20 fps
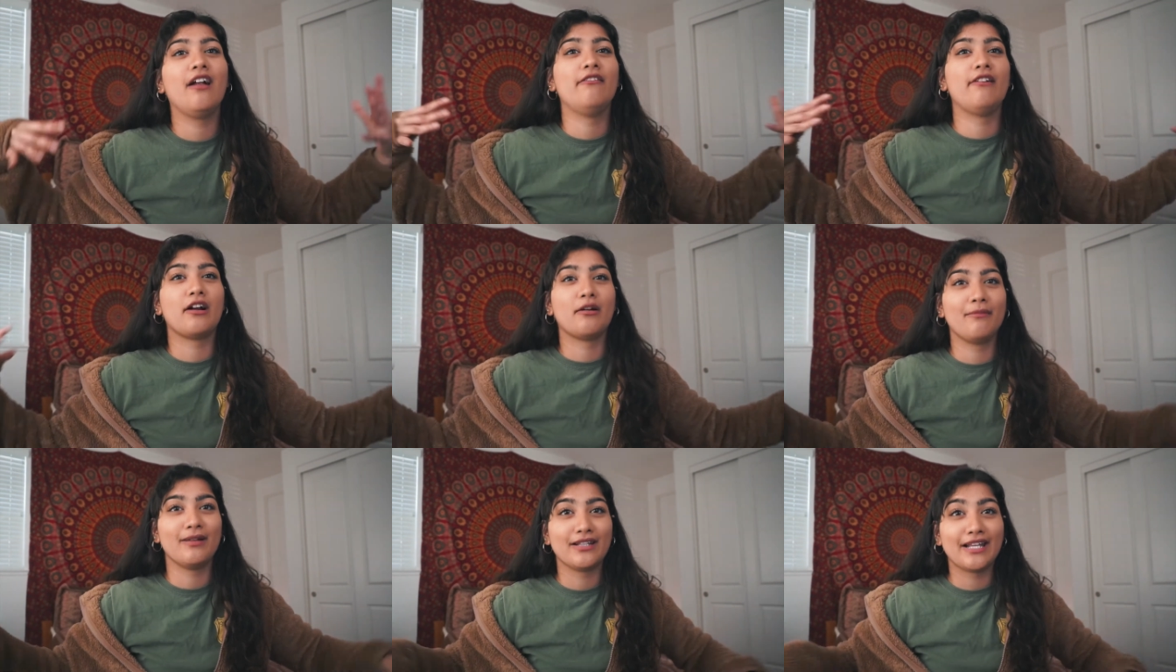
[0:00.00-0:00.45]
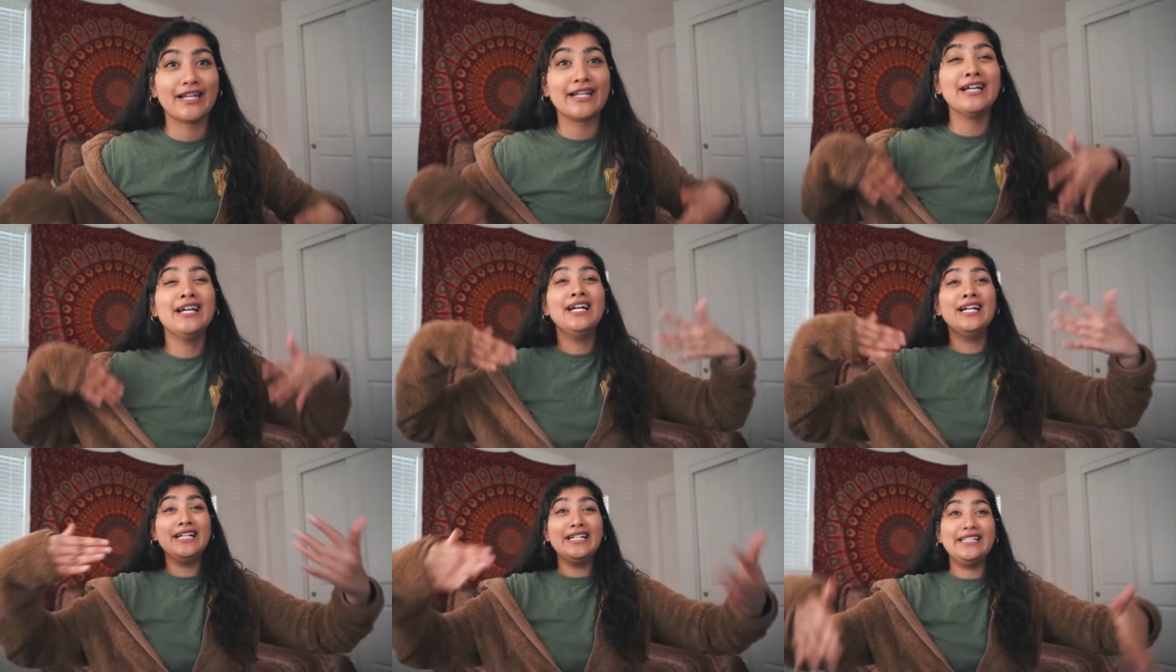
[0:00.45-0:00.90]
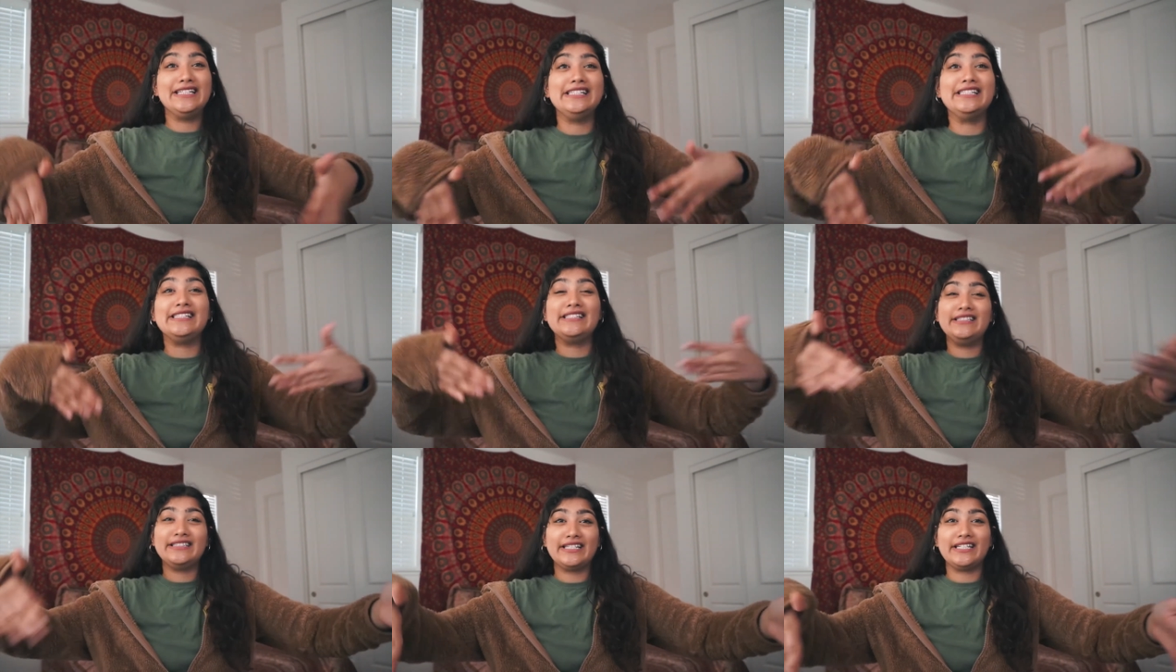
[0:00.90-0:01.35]
I recommend like
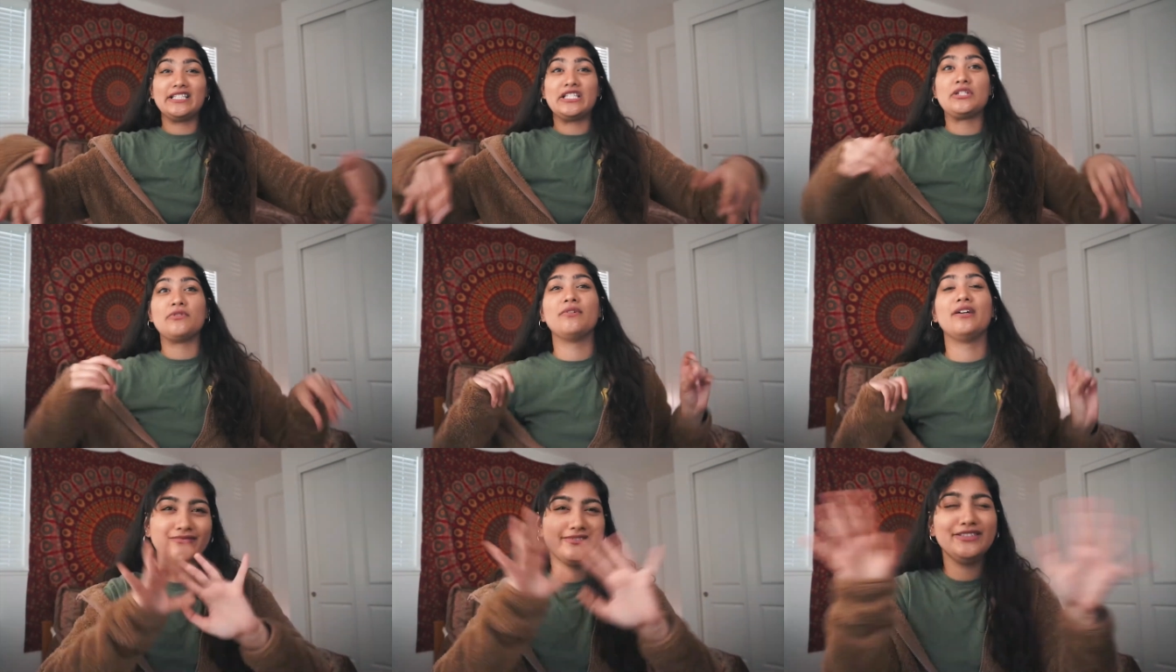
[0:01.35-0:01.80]
easing into it.